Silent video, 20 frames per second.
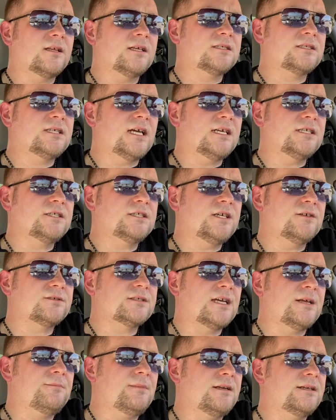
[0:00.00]
the said shifts
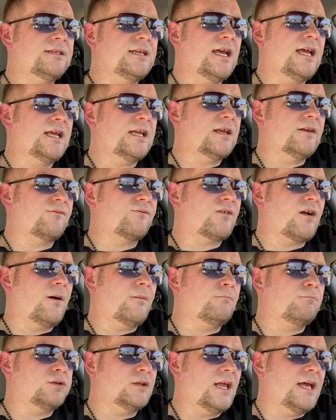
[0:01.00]
had been taken
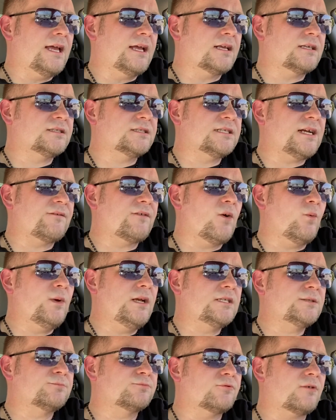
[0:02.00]
from Blank several
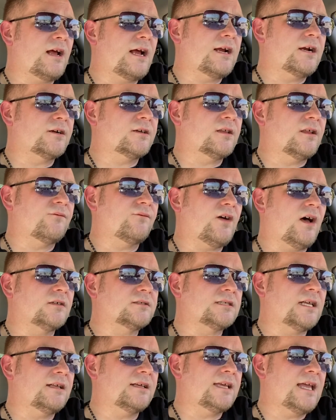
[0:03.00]
weeks prior to the
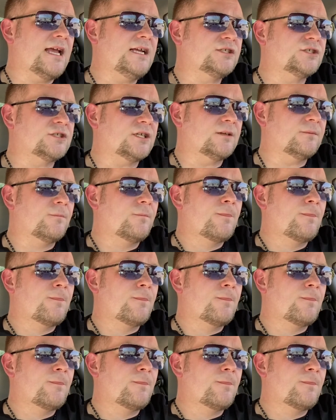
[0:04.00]
false allegation.